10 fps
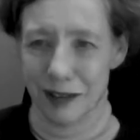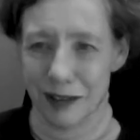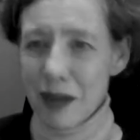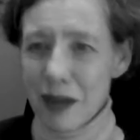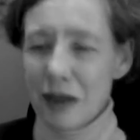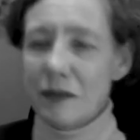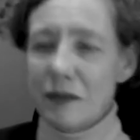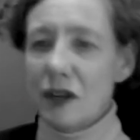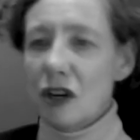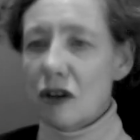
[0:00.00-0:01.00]
made
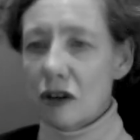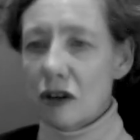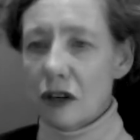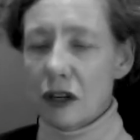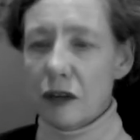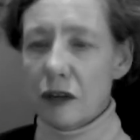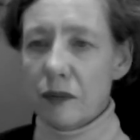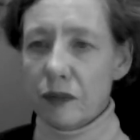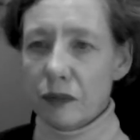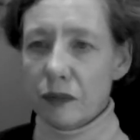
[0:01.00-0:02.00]
deer
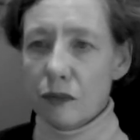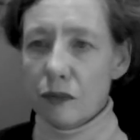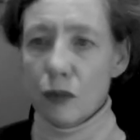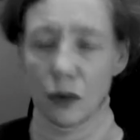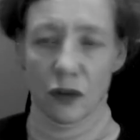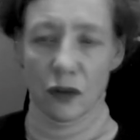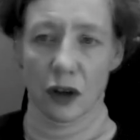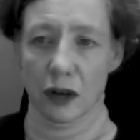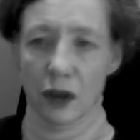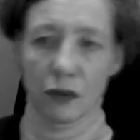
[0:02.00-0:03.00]
move on
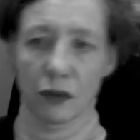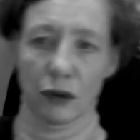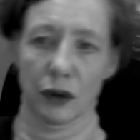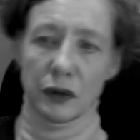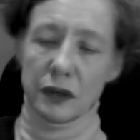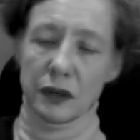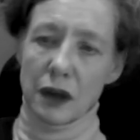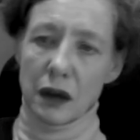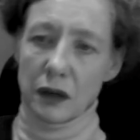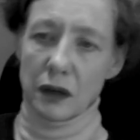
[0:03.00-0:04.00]
down the road and
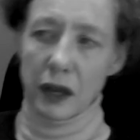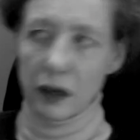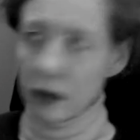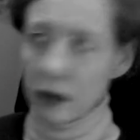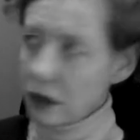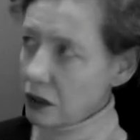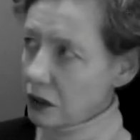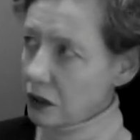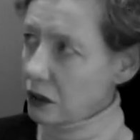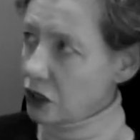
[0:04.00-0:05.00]
not like
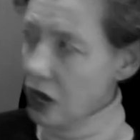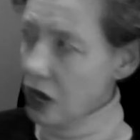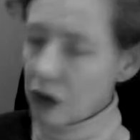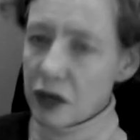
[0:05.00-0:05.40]
chow